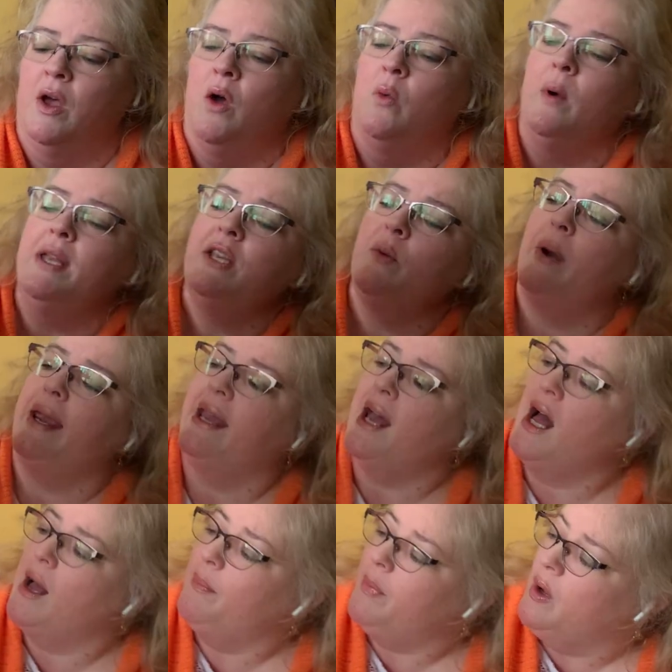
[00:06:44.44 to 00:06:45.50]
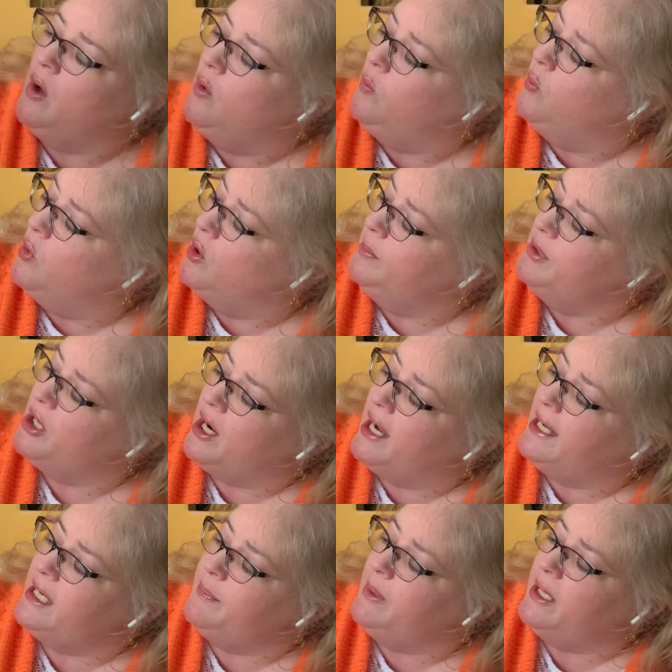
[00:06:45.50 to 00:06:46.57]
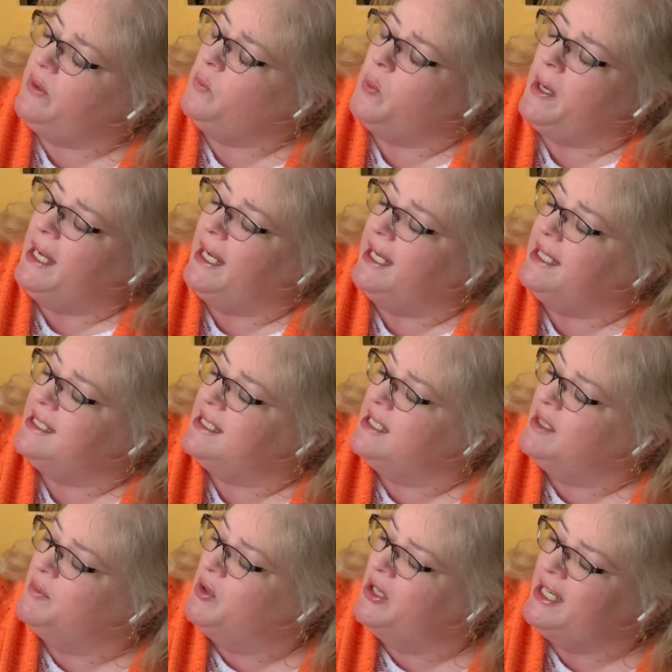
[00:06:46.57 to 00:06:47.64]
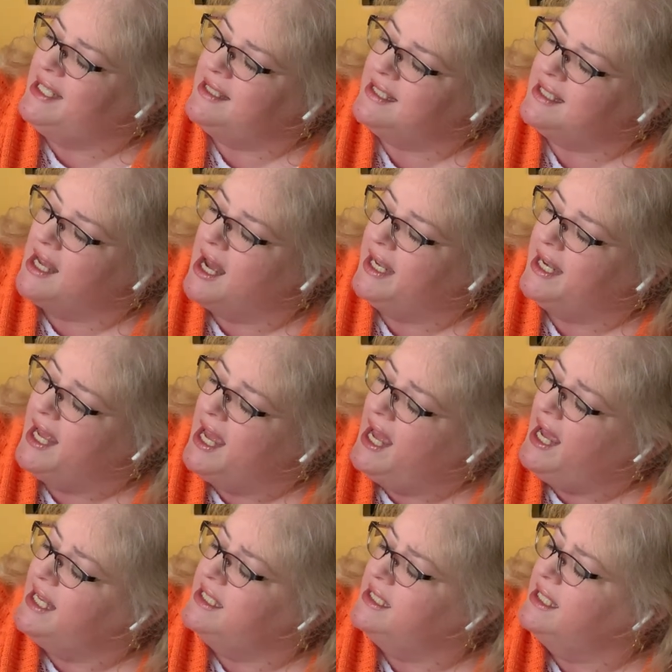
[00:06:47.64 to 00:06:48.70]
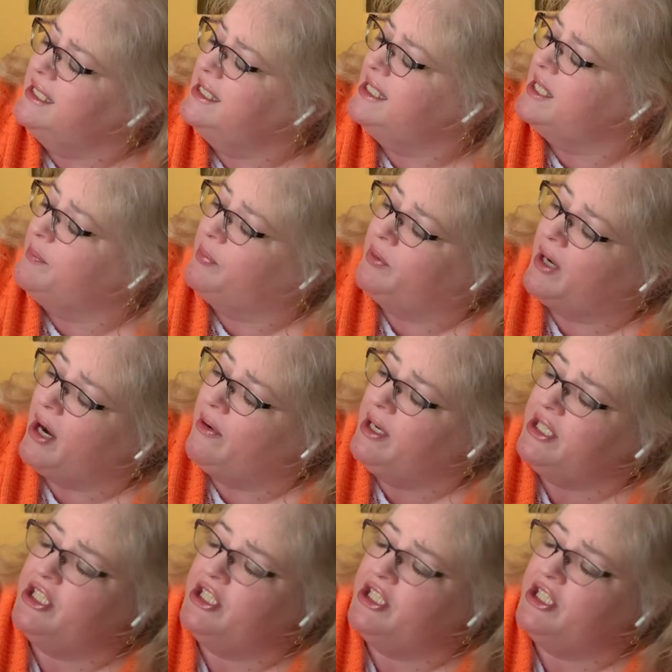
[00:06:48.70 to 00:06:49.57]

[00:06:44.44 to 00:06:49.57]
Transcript: When you wake up, warm your honeybee wings in the morning sun and dance the prairie